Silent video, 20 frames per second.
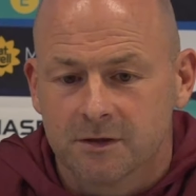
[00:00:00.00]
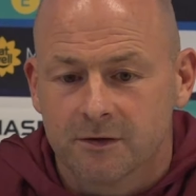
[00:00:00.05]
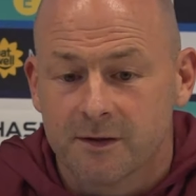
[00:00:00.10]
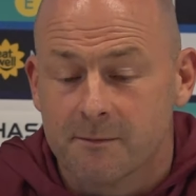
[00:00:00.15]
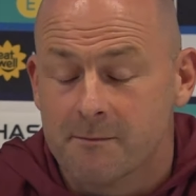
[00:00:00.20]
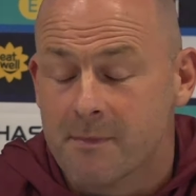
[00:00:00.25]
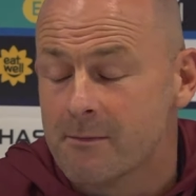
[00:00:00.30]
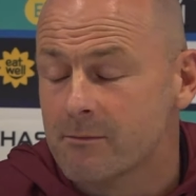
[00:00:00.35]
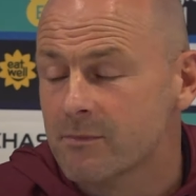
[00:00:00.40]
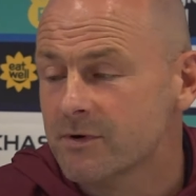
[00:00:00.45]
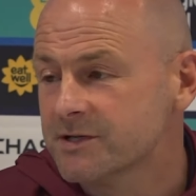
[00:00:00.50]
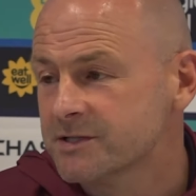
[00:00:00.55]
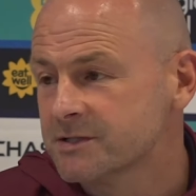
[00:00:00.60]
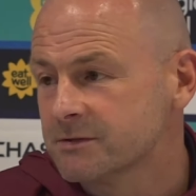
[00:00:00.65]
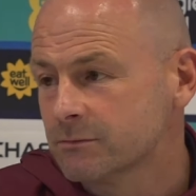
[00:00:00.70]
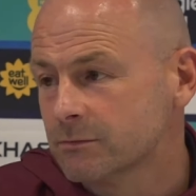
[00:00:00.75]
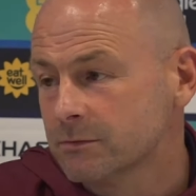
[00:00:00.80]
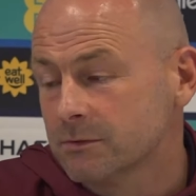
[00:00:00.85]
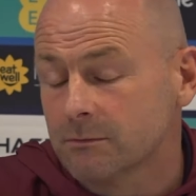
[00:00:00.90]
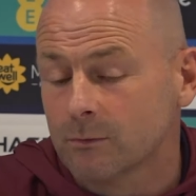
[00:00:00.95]
memories
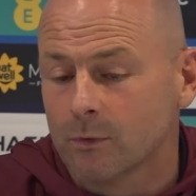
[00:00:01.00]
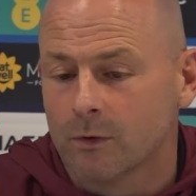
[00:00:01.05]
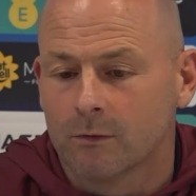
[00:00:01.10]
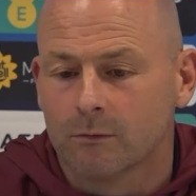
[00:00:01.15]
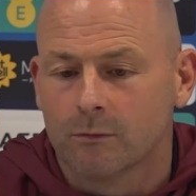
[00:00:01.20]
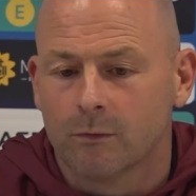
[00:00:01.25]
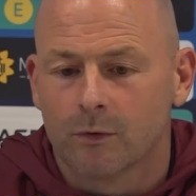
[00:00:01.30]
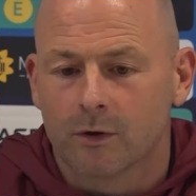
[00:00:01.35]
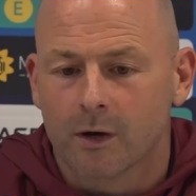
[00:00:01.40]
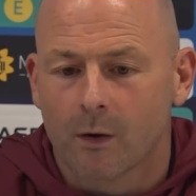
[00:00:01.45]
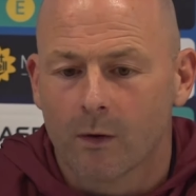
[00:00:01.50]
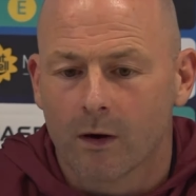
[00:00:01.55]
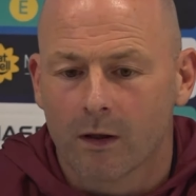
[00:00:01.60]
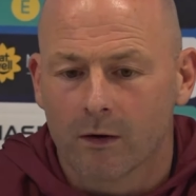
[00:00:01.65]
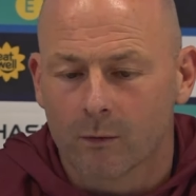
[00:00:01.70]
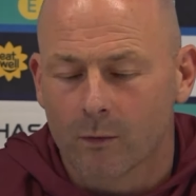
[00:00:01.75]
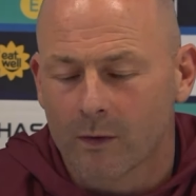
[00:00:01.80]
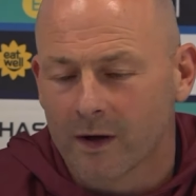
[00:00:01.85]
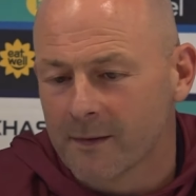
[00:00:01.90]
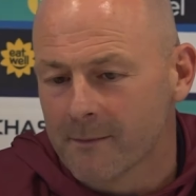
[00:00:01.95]
will go a
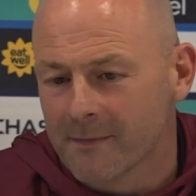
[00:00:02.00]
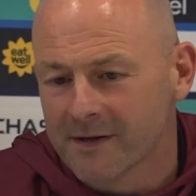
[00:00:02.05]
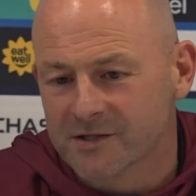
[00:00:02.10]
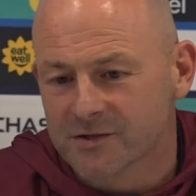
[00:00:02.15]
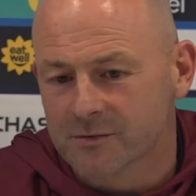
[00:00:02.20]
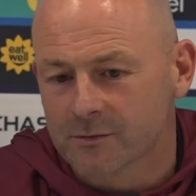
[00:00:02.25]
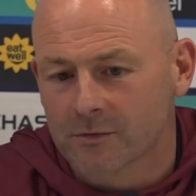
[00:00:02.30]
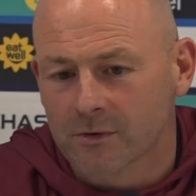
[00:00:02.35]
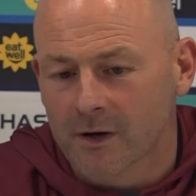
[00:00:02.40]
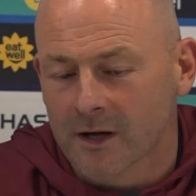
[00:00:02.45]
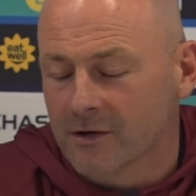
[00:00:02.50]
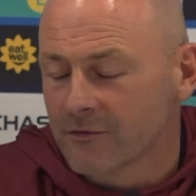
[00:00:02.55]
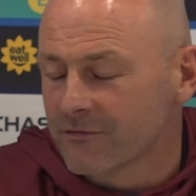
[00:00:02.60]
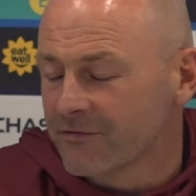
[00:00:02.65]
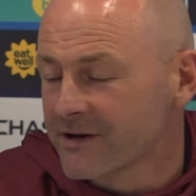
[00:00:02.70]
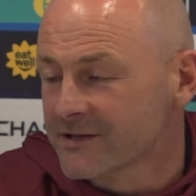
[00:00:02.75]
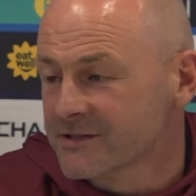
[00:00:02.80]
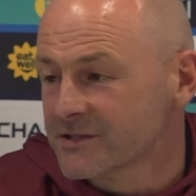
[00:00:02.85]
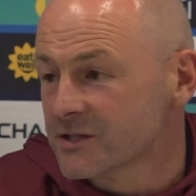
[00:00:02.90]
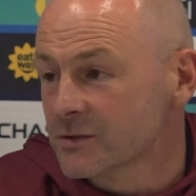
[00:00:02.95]
long way. I made some great
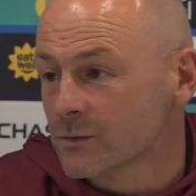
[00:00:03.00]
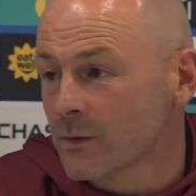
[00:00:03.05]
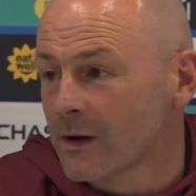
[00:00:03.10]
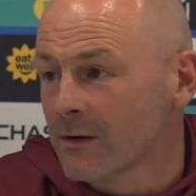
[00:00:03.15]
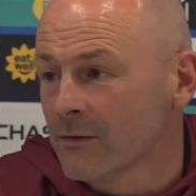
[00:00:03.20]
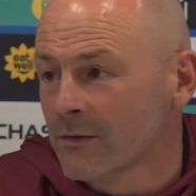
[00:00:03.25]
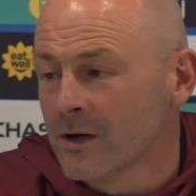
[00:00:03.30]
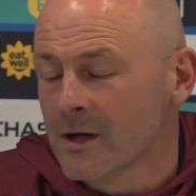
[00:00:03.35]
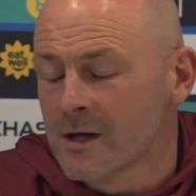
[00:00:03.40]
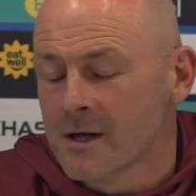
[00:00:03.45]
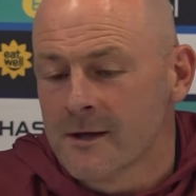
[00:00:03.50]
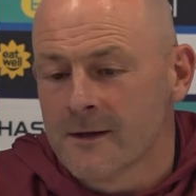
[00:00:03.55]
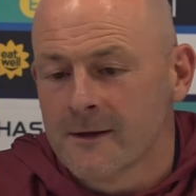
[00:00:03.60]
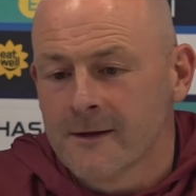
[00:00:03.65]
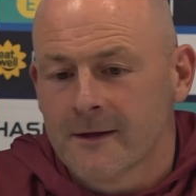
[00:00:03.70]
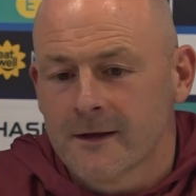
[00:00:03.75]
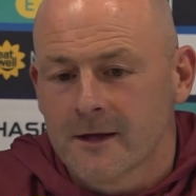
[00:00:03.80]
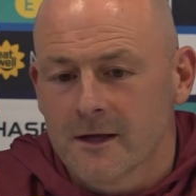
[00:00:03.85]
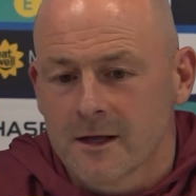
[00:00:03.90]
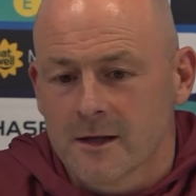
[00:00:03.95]
friends as well
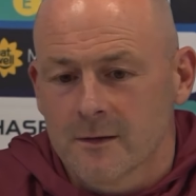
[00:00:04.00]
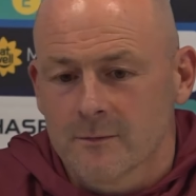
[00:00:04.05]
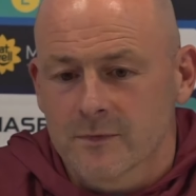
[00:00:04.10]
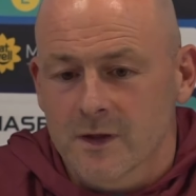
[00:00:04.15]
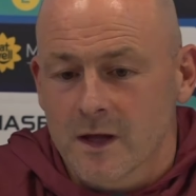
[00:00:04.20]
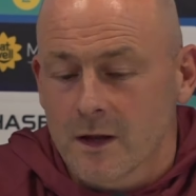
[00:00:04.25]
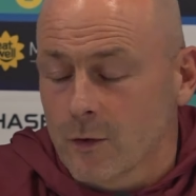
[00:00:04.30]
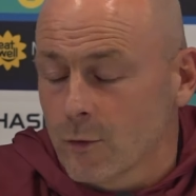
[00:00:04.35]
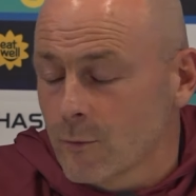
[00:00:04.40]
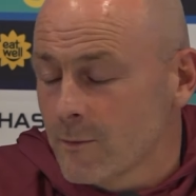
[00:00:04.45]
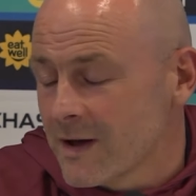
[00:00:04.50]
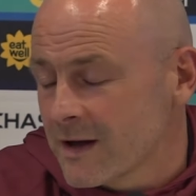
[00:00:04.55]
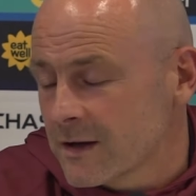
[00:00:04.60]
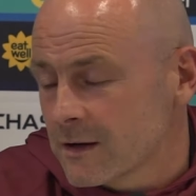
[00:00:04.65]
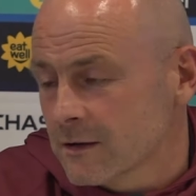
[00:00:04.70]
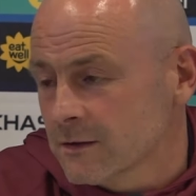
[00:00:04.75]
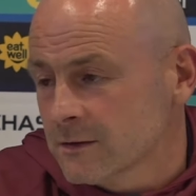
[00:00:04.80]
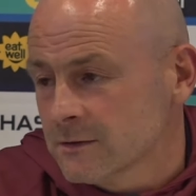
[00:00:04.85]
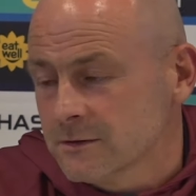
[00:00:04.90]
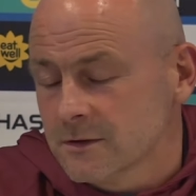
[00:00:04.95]
that I look back
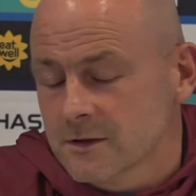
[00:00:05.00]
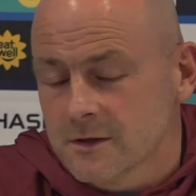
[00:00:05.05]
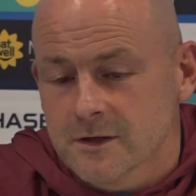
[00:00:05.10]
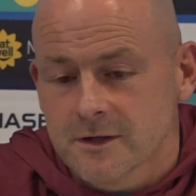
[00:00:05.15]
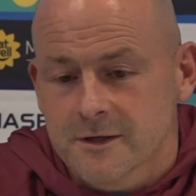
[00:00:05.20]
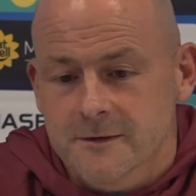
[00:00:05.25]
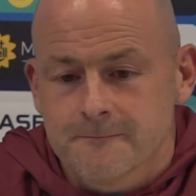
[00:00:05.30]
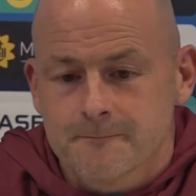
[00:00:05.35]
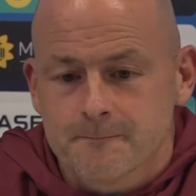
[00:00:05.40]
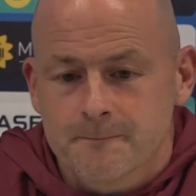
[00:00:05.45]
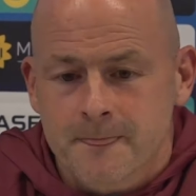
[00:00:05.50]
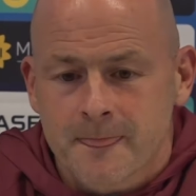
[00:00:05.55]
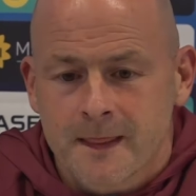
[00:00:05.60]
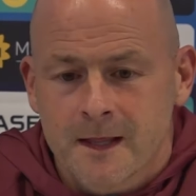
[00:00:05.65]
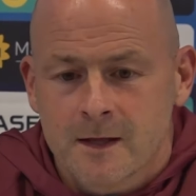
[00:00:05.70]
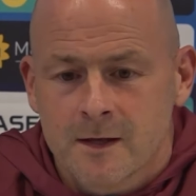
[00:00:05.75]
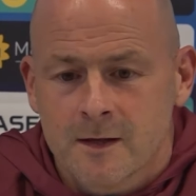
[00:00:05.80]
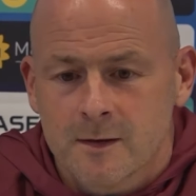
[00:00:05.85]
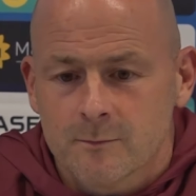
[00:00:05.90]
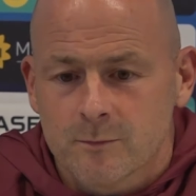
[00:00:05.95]
on.
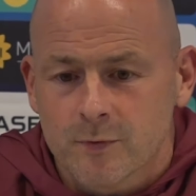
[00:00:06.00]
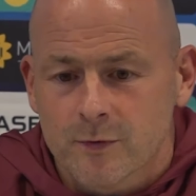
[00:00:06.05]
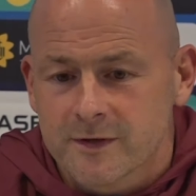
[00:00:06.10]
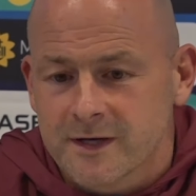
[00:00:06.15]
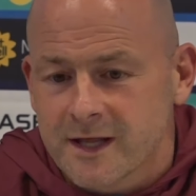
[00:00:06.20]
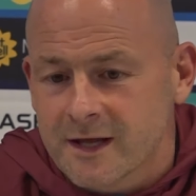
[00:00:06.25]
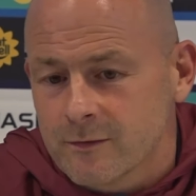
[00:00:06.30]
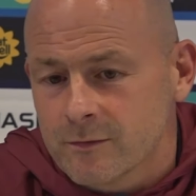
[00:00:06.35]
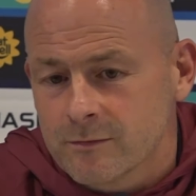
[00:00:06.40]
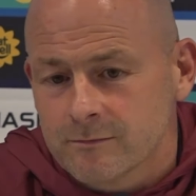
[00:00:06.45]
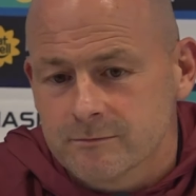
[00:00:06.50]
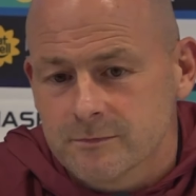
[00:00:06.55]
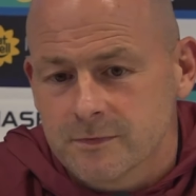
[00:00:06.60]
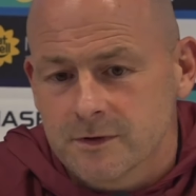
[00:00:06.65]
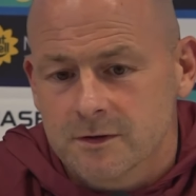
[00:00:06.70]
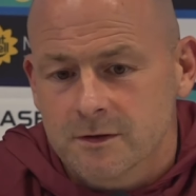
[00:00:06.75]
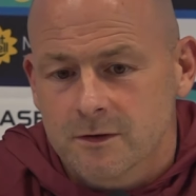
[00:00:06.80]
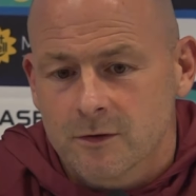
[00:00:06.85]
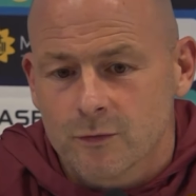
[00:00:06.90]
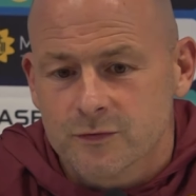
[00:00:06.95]
But now,
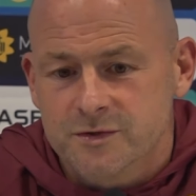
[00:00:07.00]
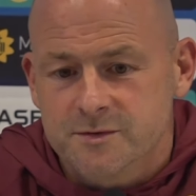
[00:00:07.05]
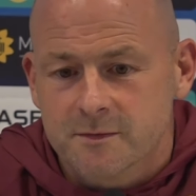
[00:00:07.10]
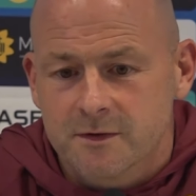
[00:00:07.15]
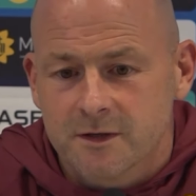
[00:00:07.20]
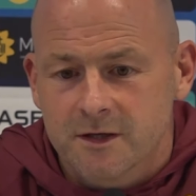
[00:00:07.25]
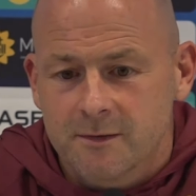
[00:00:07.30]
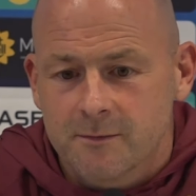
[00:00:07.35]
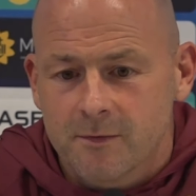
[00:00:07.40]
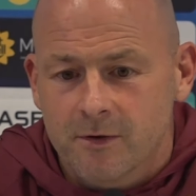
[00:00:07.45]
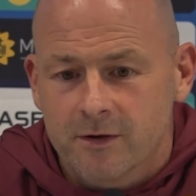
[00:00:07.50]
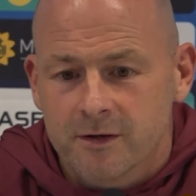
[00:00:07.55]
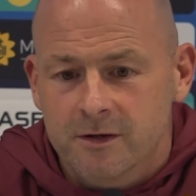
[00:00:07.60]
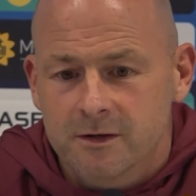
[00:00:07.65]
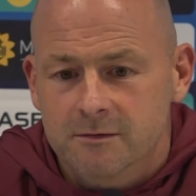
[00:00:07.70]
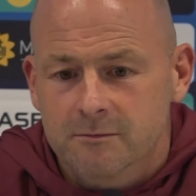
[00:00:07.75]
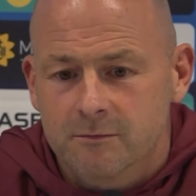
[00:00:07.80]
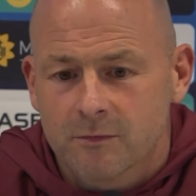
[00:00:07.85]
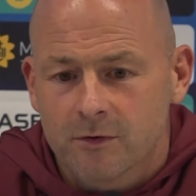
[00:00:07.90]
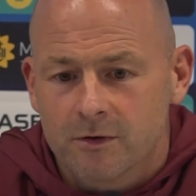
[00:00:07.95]
ultimately, my
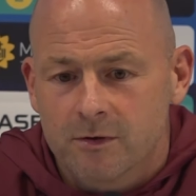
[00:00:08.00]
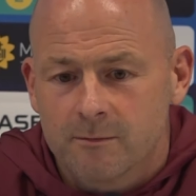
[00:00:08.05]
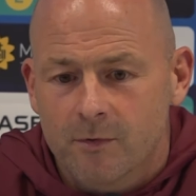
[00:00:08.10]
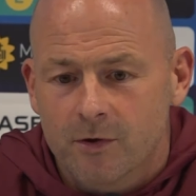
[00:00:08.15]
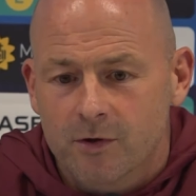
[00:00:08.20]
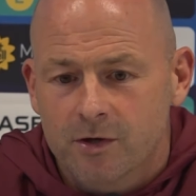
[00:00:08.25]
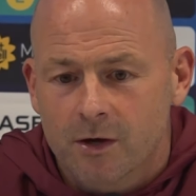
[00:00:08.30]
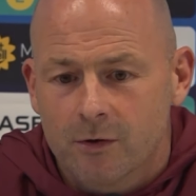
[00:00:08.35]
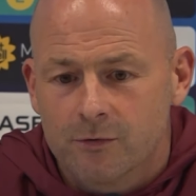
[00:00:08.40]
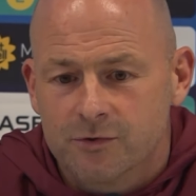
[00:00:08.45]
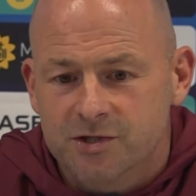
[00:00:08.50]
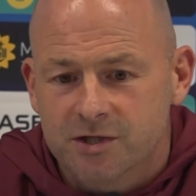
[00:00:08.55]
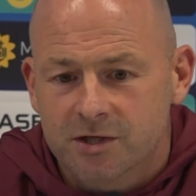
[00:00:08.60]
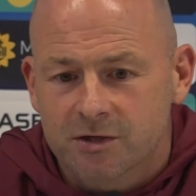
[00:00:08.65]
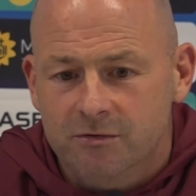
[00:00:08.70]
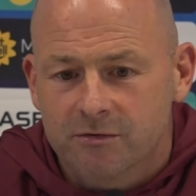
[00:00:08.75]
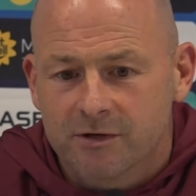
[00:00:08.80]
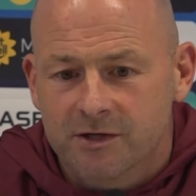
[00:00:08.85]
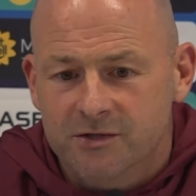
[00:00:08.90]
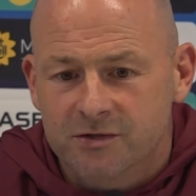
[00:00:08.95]
coaching
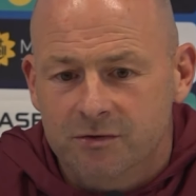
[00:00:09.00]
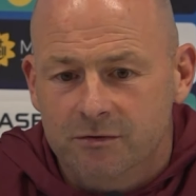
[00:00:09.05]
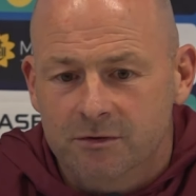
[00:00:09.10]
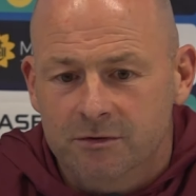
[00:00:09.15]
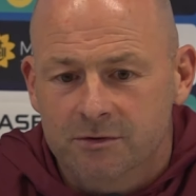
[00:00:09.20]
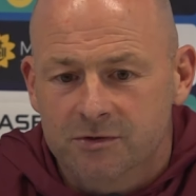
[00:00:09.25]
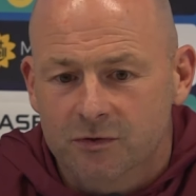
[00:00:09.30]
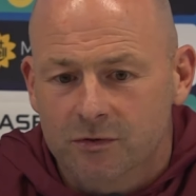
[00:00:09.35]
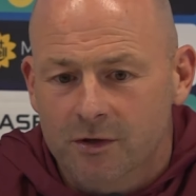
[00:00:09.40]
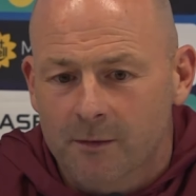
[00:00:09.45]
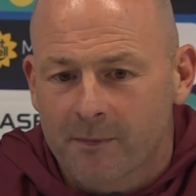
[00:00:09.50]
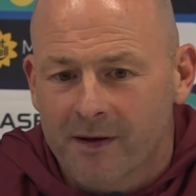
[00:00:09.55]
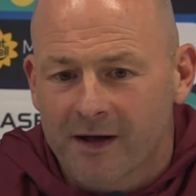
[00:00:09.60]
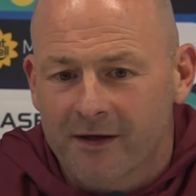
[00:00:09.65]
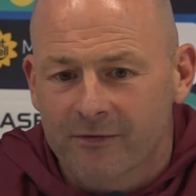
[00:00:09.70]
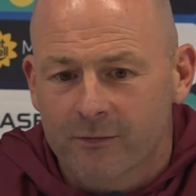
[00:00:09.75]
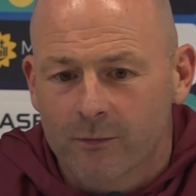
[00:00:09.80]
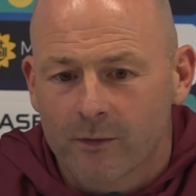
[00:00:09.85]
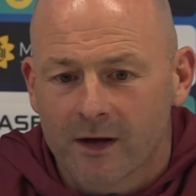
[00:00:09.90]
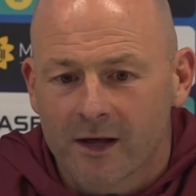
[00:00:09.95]
career took a
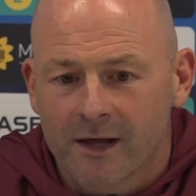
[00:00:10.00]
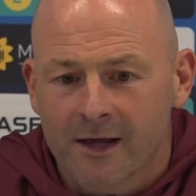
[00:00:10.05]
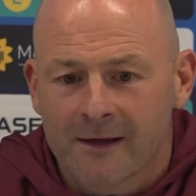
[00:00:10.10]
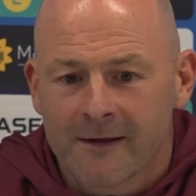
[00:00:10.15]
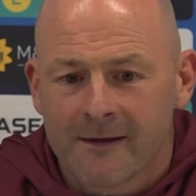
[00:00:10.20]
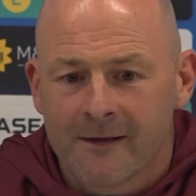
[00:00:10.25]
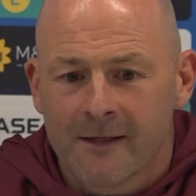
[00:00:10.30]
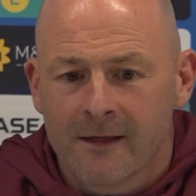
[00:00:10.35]
path where,